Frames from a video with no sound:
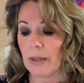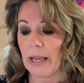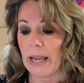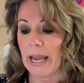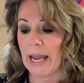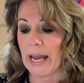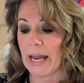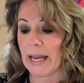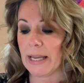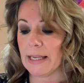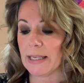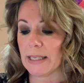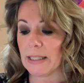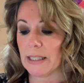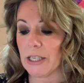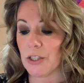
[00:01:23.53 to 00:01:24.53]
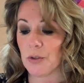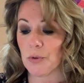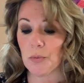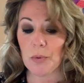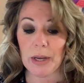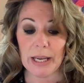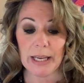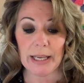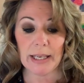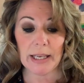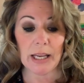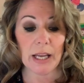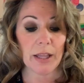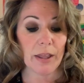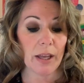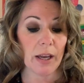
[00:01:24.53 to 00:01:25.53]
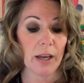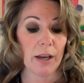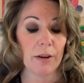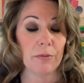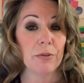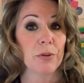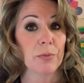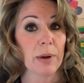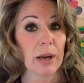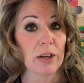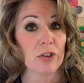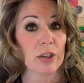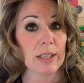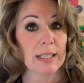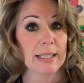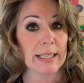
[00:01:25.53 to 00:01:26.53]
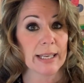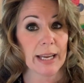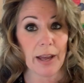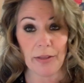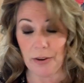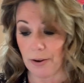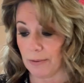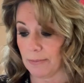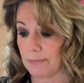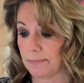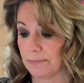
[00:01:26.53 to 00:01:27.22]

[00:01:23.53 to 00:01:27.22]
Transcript: and let's read the directions together.